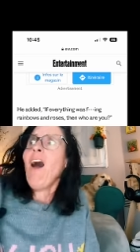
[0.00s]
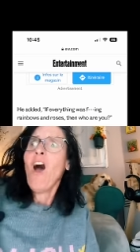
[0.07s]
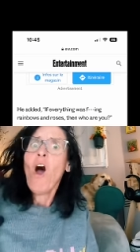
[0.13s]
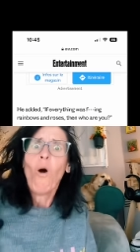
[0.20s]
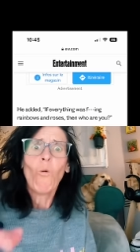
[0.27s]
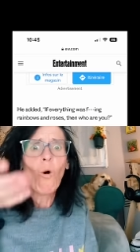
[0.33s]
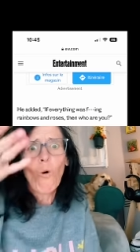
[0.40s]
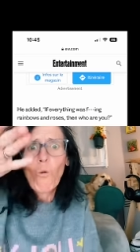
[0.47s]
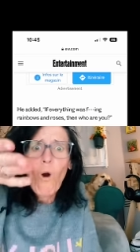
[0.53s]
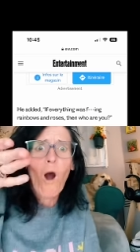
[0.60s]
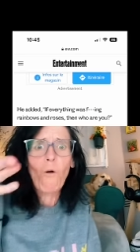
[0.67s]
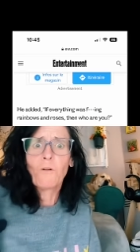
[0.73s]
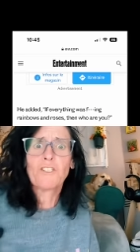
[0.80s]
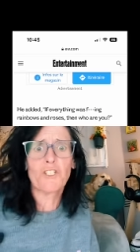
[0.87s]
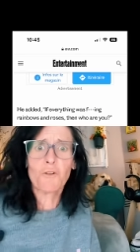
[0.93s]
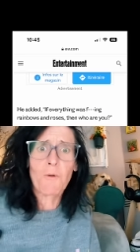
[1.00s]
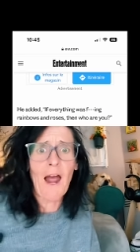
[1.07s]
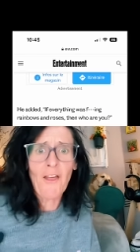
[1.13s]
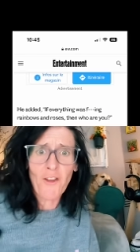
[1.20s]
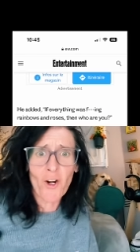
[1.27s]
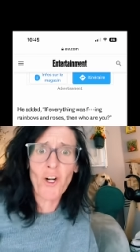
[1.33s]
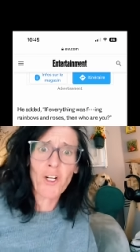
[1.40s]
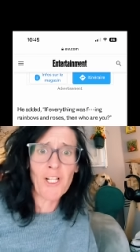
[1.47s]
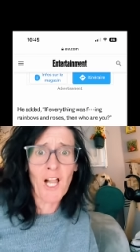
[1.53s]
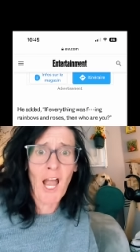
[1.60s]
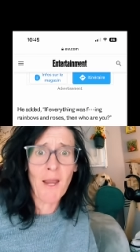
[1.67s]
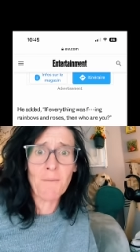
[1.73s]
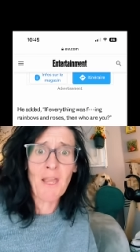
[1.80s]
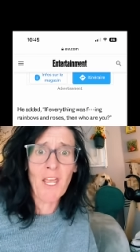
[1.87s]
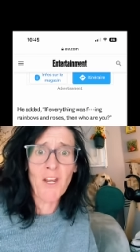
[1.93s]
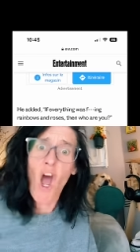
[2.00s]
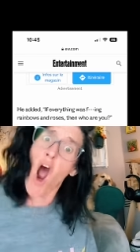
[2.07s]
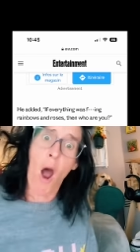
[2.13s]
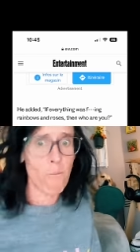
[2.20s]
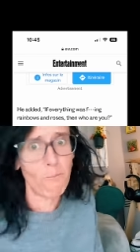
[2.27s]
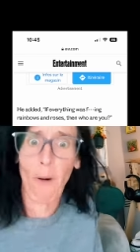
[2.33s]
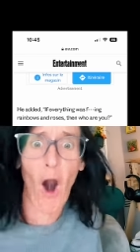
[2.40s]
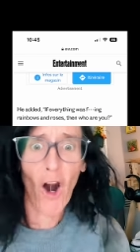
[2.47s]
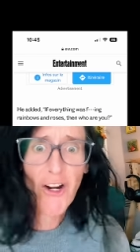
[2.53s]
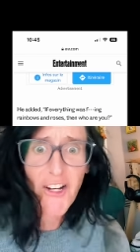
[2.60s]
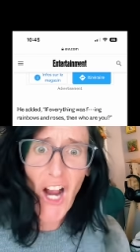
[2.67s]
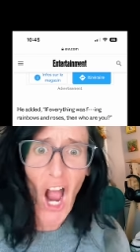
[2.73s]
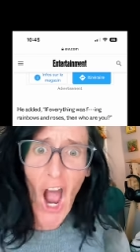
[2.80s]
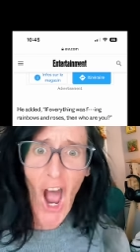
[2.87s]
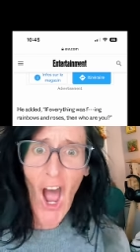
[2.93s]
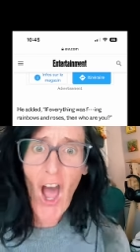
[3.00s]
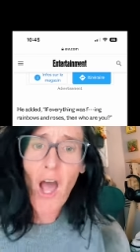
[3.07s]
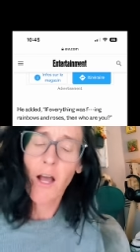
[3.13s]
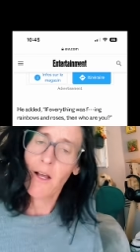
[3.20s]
Well, what would you rather her climb in? A burqa?